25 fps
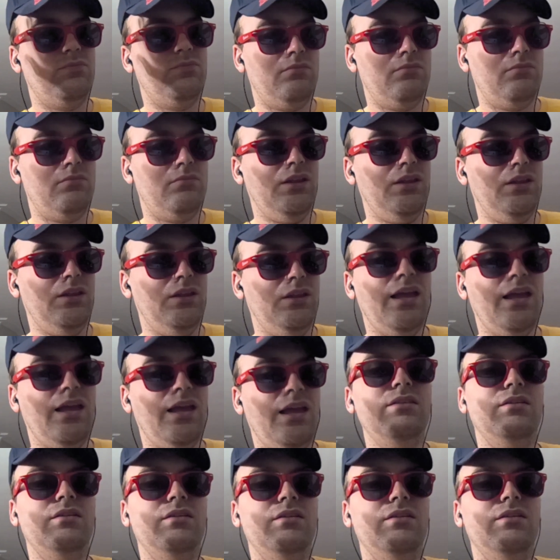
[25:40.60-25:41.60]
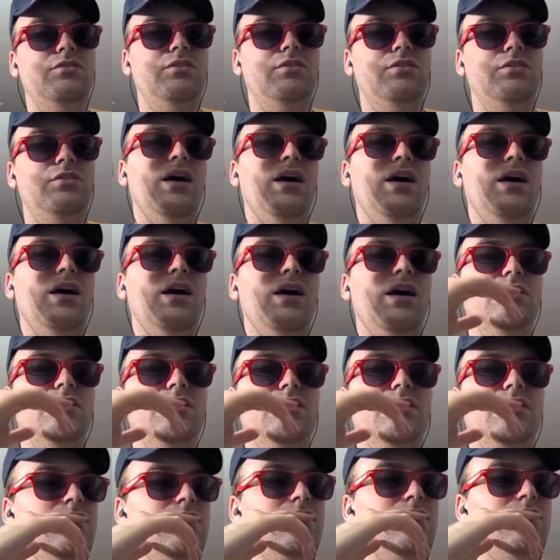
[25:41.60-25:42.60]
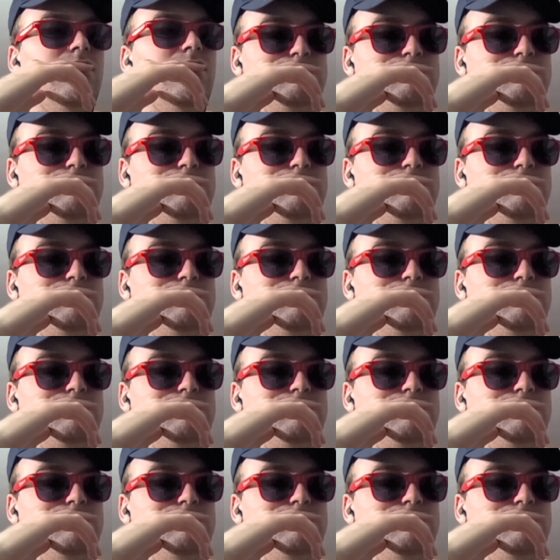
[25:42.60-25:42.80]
intended to not be the same,